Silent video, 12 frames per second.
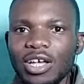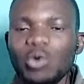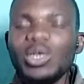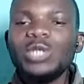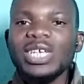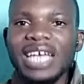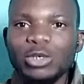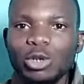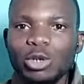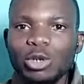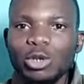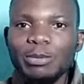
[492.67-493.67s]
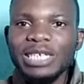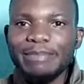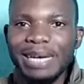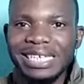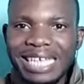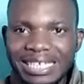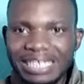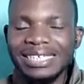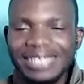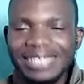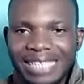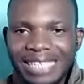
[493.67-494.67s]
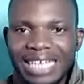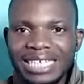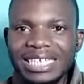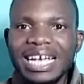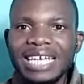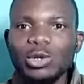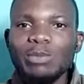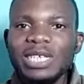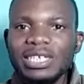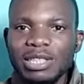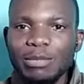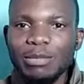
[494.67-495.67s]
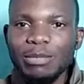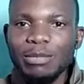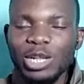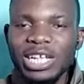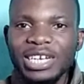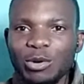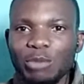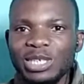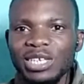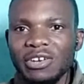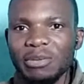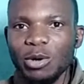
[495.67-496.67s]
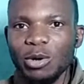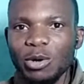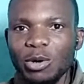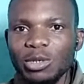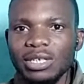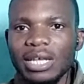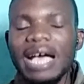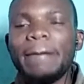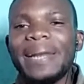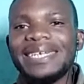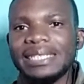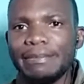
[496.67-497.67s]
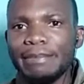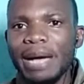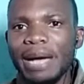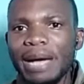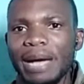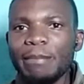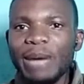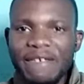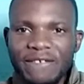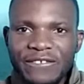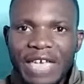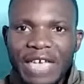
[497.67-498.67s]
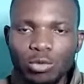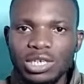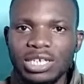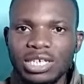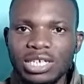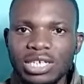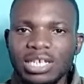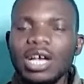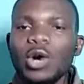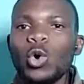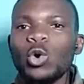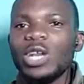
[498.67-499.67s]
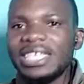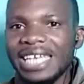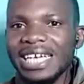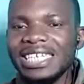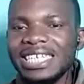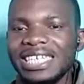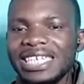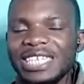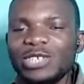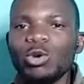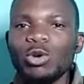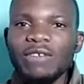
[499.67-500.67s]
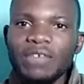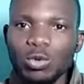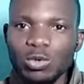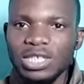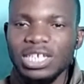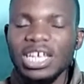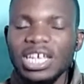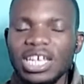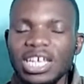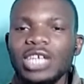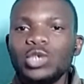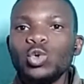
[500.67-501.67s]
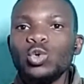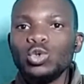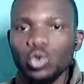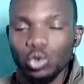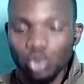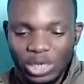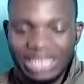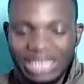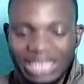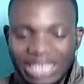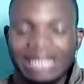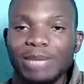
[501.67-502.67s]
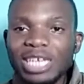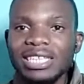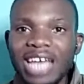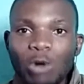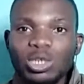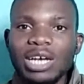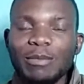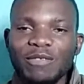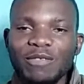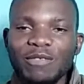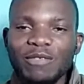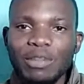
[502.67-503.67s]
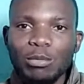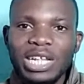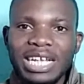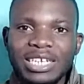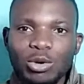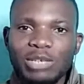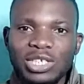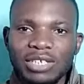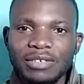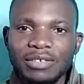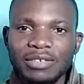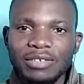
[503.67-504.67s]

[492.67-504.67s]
which was adopted by SADC, SADC adopted the Moshande Commission report, but Zimbabwe failed or rejected or refused to respect the outcome of the Moshande Commission.